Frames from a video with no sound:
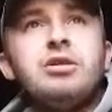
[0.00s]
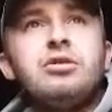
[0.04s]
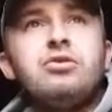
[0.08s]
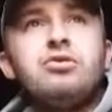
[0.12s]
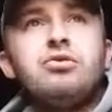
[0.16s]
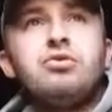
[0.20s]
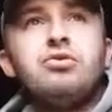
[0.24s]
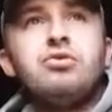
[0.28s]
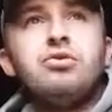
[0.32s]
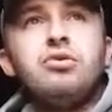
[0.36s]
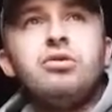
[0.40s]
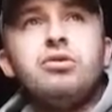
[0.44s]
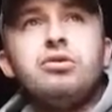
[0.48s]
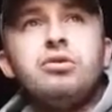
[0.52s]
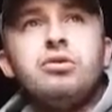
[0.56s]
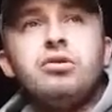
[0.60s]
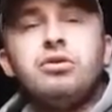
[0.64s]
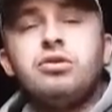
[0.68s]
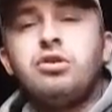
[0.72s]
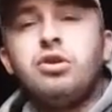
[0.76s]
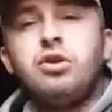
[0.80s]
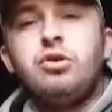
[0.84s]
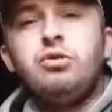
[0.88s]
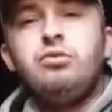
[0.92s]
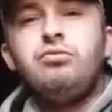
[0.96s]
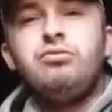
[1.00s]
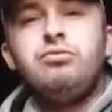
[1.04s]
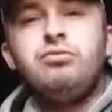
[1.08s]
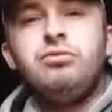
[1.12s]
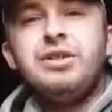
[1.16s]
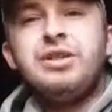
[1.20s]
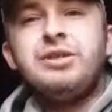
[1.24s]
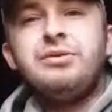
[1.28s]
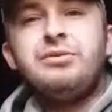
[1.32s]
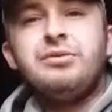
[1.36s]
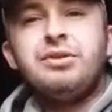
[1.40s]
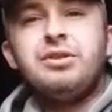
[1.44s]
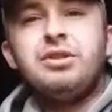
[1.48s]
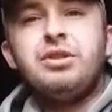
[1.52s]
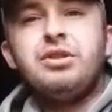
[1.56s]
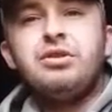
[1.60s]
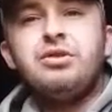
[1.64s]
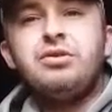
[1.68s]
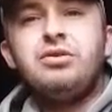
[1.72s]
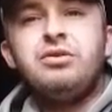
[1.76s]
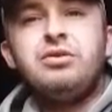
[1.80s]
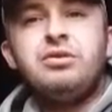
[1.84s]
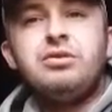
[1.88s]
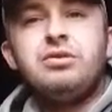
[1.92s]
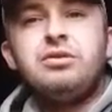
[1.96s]
I don't really want to
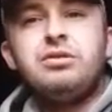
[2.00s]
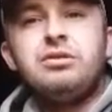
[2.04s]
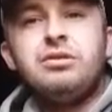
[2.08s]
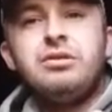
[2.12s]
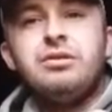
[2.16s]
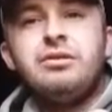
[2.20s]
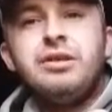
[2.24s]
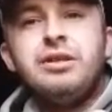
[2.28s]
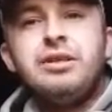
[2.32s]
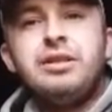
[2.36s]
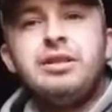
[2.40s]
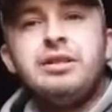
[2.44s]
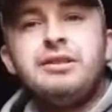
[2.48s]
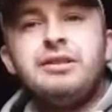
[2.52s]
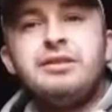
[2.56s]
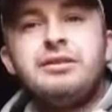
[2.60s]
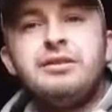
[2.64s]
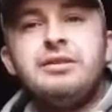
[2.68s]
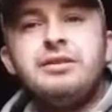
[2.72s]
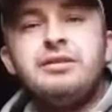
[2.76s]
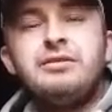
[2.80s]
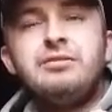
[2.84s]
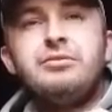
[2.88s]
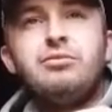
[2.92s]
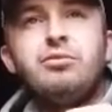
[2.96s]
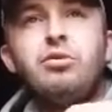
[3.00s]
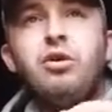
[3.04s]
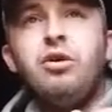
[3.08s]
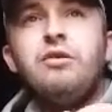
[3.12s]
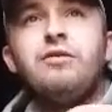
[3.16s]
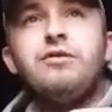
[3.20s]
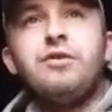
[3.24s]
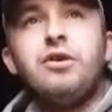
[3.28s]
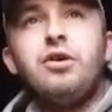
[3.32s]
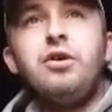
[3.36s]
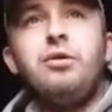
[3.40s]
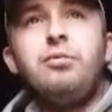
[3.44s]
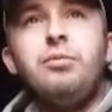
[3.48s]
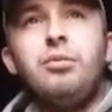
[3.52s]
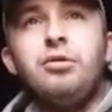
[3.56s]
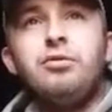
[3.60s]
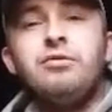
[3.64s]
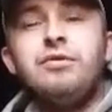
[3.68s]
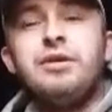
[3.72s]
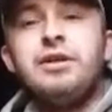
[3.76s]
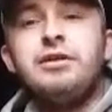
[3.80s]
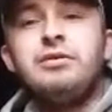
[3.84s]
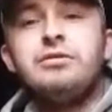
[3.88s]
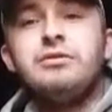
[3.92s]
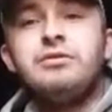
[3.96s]
use like what I've got on
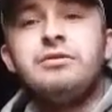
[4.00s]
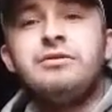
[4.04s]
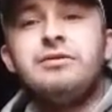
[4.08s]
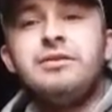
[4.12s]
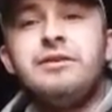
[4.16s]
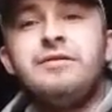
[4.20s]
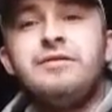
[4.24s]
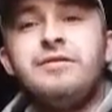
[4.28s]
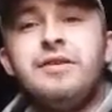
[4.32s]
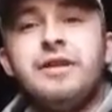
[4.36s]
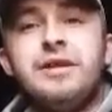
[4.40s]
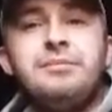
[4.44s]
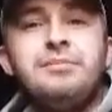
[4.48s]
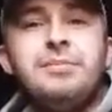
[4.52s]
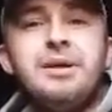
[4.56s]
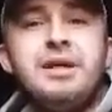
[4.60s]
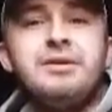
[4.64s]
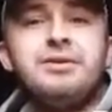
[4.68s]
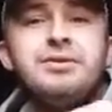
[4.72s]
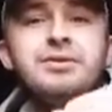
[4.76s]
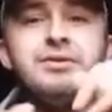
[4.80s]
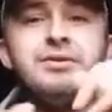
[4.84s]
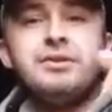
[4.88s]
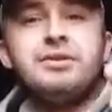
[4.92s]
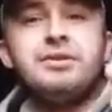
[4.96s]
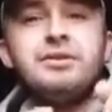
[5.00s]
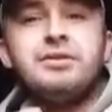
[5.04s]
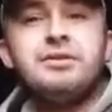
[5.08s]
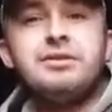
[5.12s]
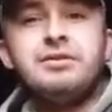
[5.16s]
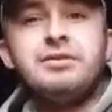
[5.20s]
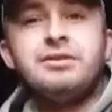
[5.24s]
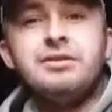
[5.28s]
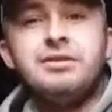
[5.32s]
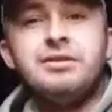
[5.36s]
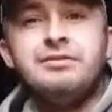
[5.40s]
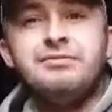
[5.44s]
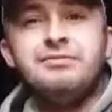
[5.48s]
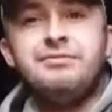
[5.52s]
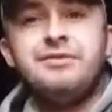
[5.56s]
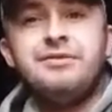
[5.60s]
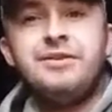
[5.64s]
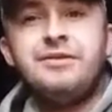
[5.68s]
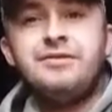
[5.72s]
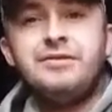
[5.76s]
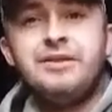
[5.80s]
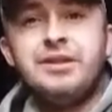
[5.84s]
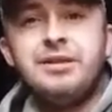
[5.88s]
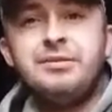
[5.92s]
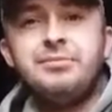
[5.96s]
my reels, 15-pound line and
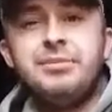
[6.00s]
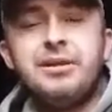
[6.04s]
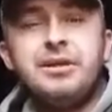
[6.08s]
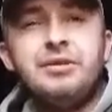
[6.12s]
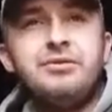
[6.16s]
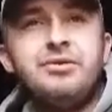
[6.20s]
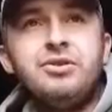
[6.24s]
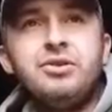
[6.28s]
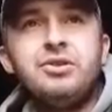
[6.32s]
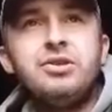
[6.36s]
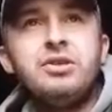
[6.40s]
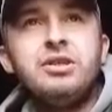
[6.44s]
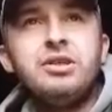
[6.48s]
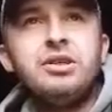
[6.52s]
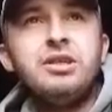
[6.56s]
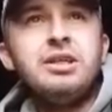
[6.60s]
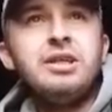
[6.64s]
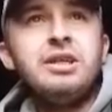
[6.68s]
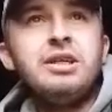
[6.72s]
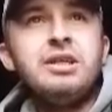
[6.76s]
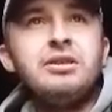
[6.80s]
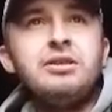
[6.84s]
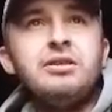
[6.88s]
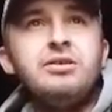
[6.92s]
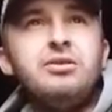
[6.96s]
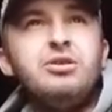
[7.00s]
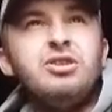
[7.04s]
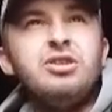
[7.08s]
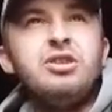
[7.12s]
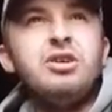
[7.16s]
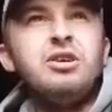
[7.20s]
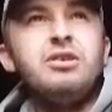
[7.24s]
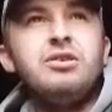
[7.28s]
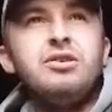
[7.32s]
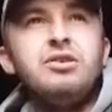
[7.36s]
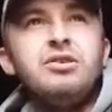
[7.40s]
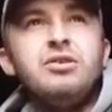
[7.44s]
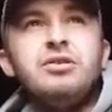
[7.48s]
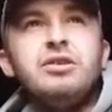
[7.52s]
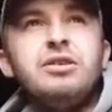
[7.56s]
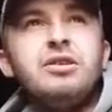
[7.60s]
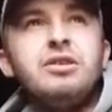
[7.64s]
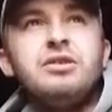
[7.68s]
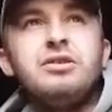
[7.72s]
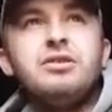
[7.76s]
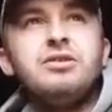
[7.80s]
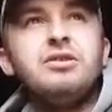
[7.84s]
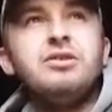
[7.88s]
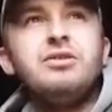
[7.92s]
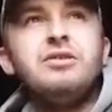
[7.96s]
15-pound hook link. I don't
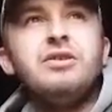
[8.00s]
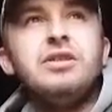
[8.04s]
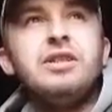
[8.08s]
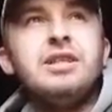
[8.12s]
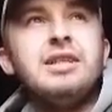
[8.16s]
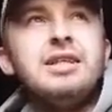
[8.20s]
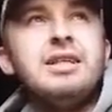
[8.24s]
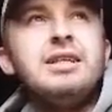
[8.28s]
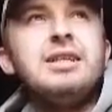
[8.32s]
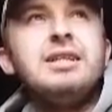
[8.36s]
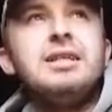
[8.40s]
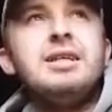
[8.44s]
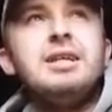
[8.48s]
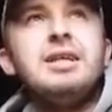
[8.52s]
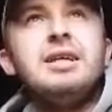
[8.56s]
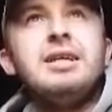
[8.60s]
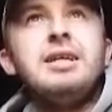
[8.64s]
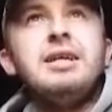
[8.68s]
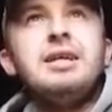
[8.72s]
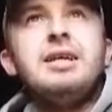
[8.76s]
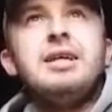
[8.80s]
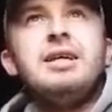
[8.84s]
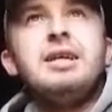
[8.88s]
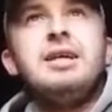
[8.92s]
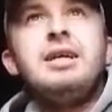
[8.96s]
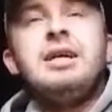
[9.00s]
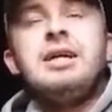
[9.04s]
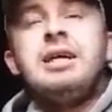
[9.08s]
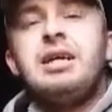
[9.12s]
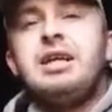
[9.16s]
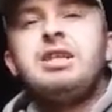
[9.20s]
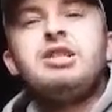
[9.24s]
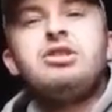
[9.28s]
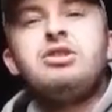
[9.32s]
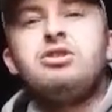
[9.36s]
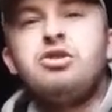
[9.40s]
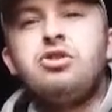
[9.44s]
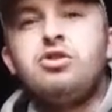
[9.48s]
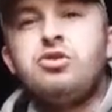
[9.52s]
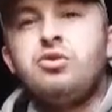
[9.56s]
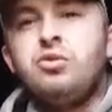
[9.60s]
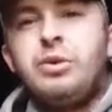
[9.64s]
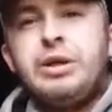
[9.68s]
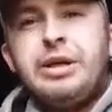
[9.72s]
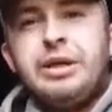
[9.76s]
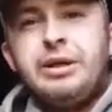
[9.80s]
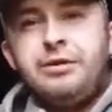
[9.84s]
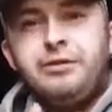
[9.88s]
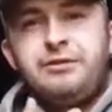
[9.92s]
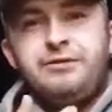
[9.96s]
like doing that. That's
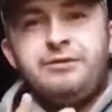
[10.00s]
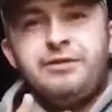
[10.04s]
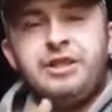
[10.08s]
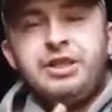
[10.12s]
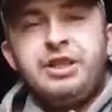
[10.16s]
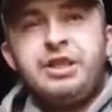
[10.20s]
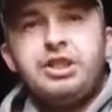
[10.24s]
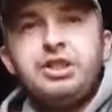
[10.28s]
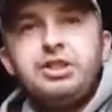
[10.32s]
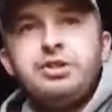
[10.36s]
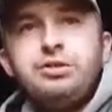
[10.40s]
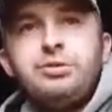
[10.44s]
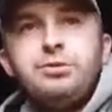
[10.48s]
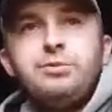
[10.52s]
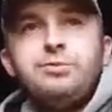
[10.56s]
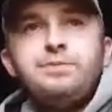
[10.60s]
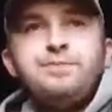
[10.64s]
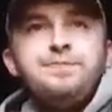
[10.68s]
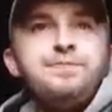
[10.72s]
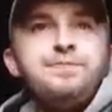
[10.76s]
just the way I fish.